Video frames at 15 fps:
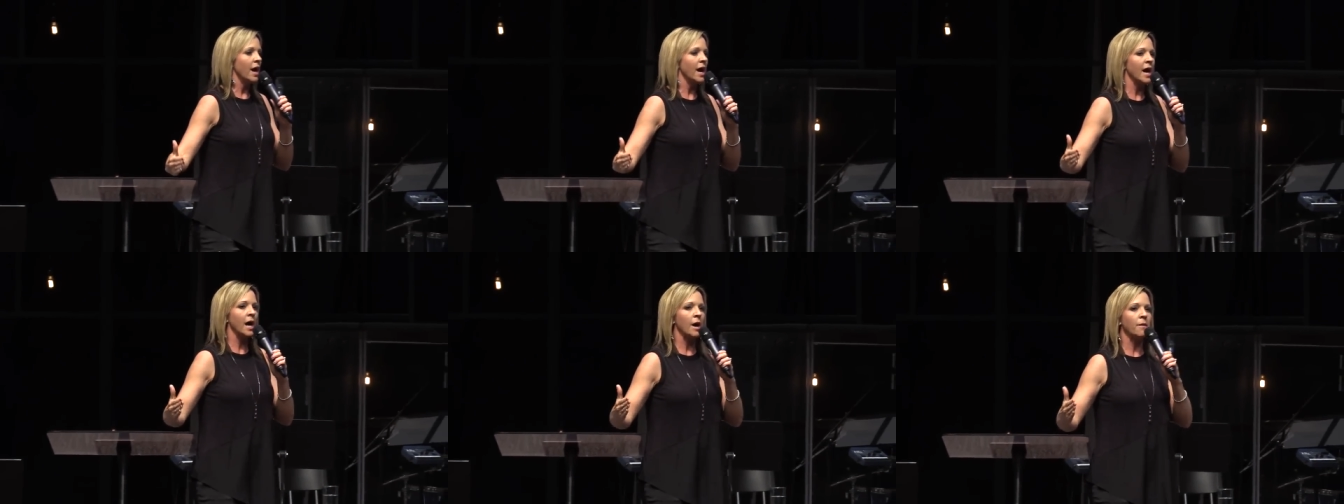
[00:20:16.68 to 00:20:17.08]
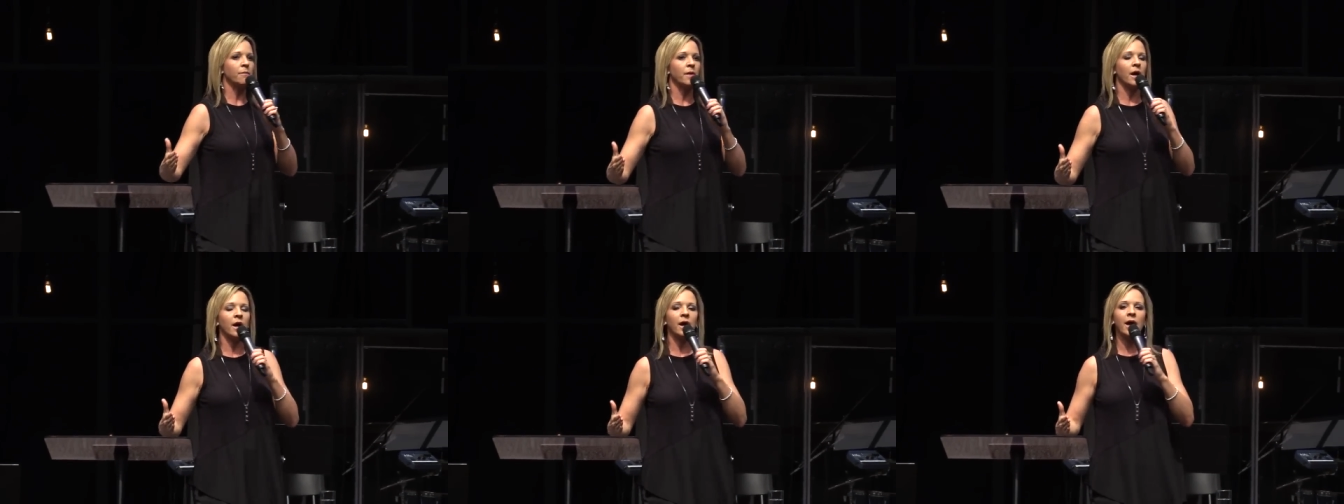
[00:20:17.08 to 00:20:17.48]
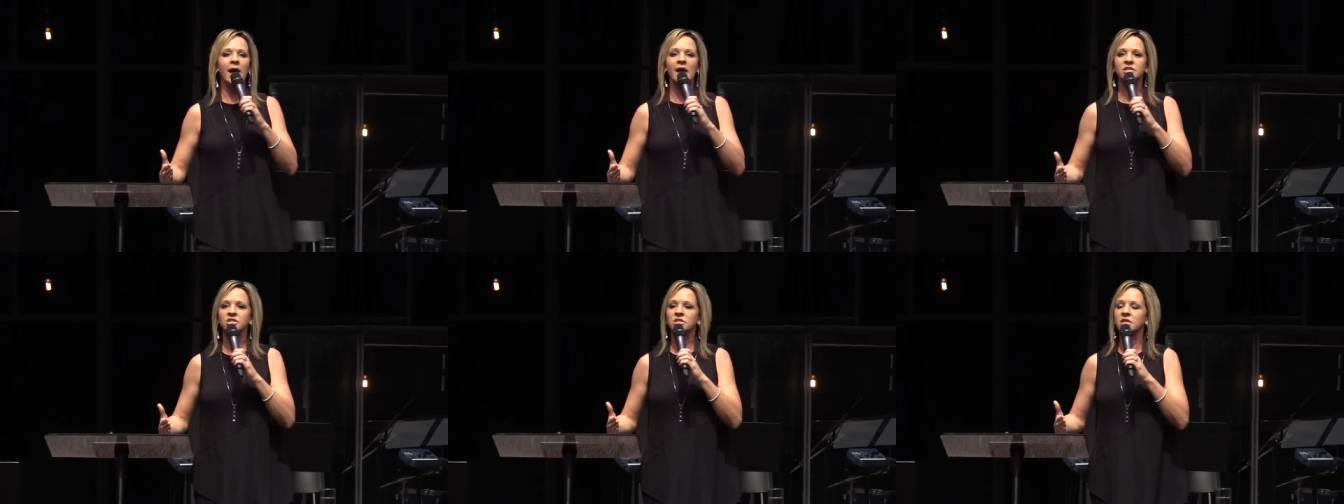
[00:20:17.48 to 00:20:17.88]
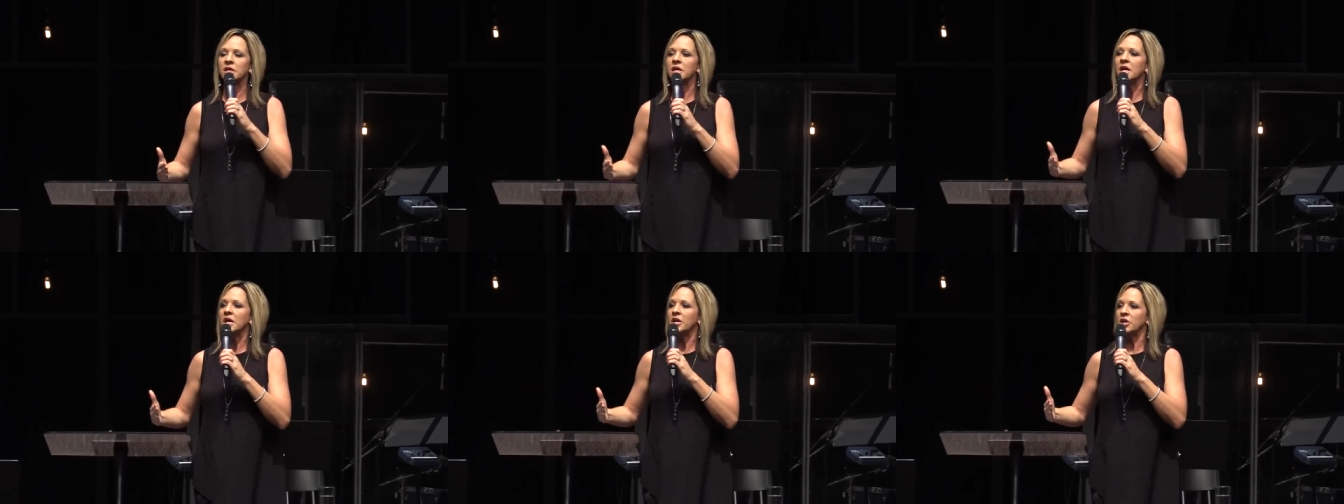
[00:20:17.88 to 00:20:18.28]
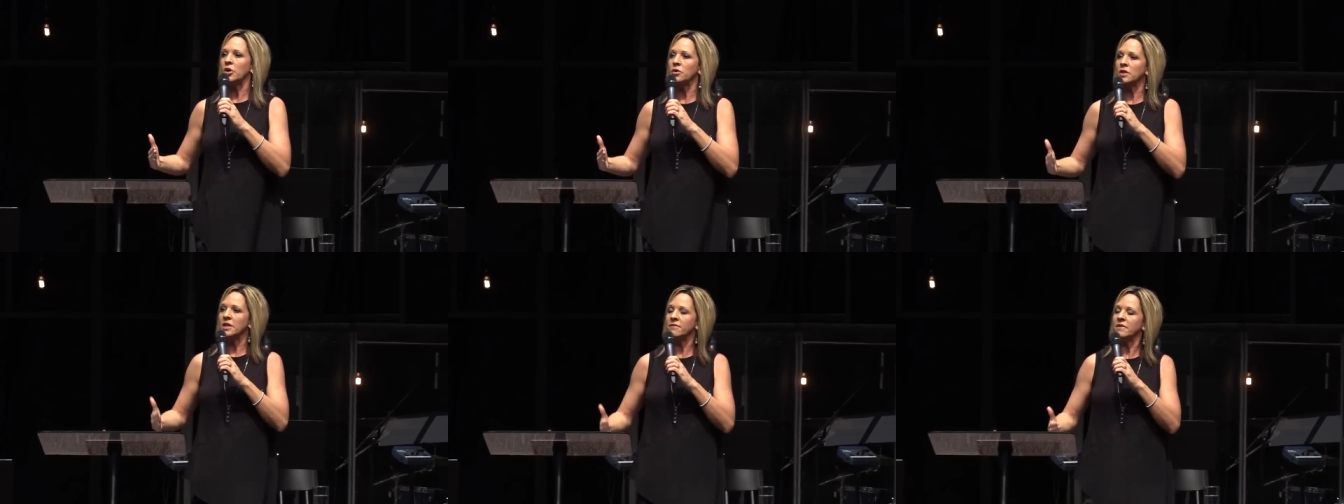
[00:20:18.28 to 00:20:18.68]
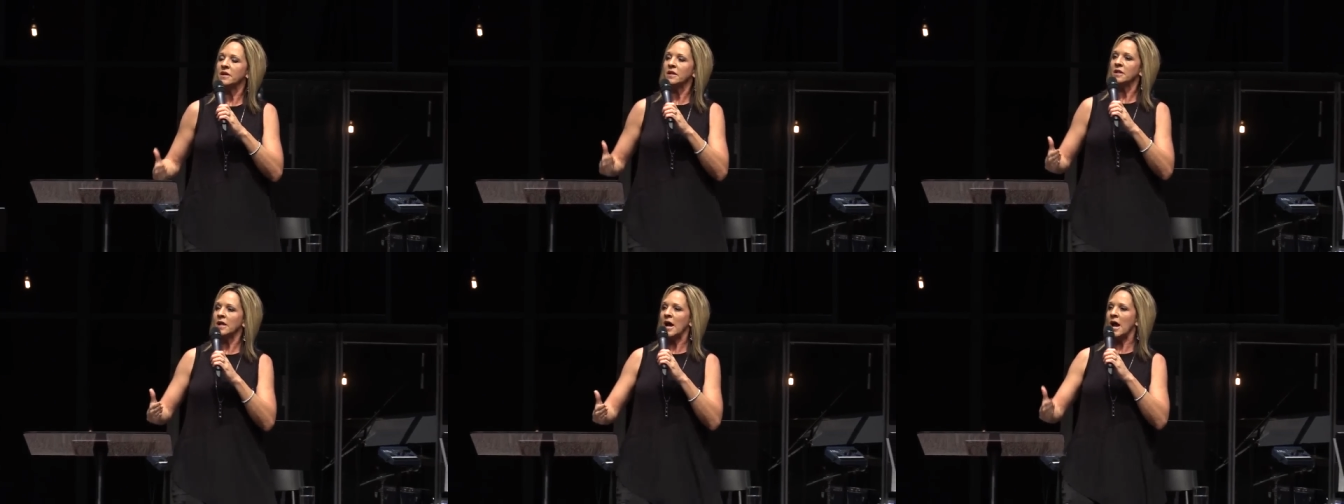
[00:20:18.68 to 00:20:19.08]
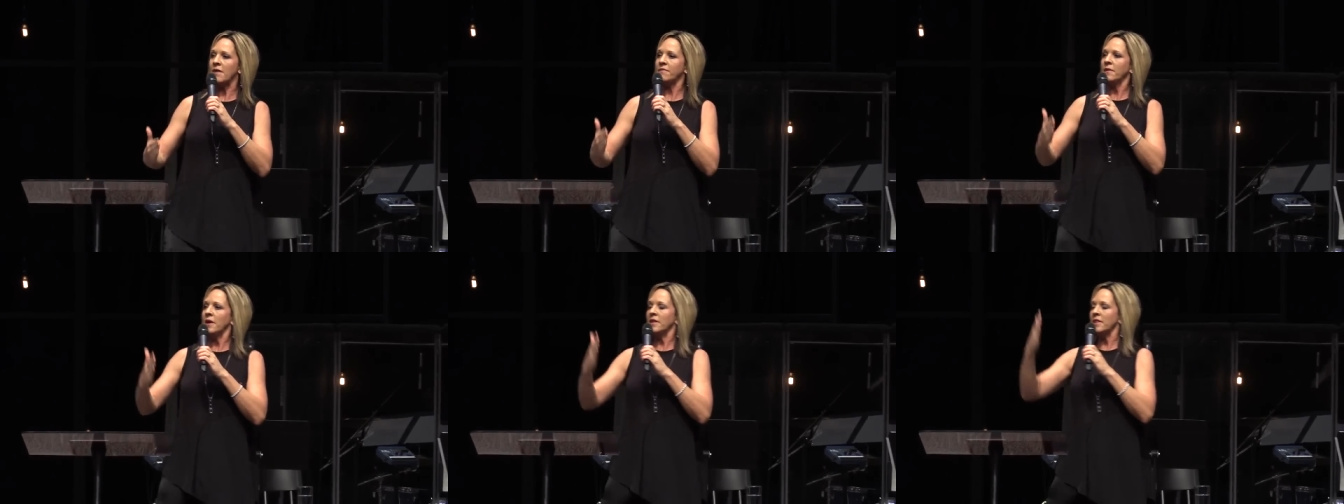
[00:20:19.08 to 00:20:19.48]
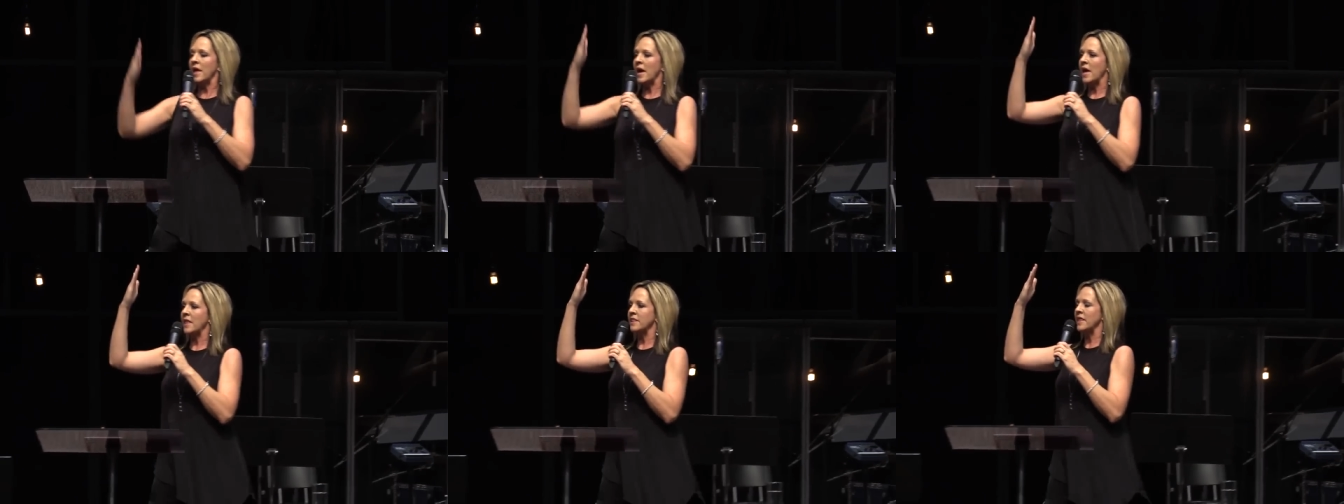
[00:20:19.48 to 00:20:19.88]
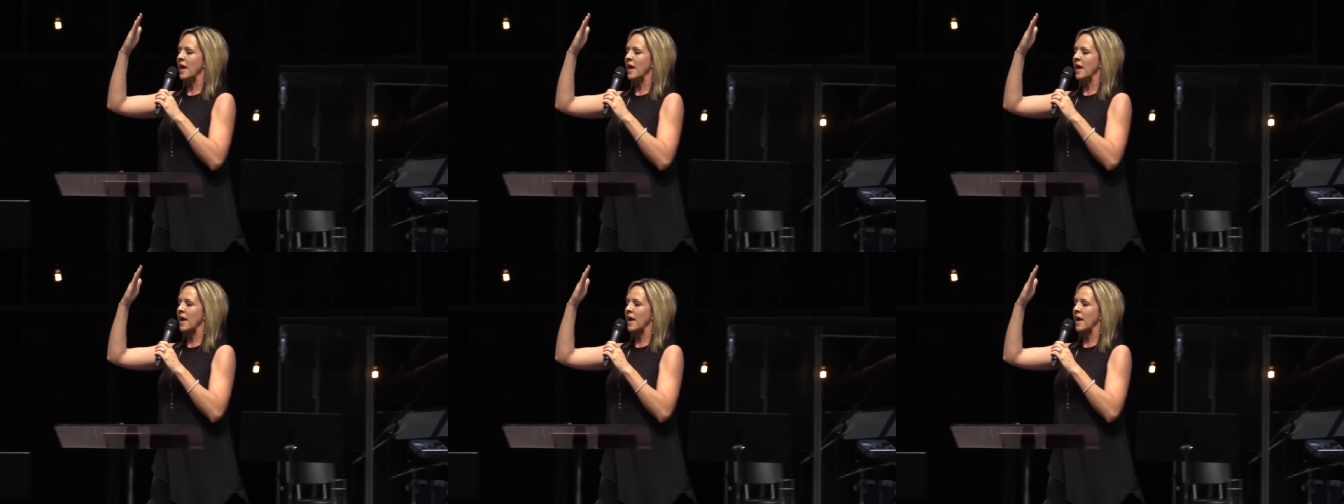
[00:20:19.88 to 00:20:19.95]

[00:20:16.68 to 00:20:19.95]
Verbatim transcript: Um, uh, actually, you know, living a life that,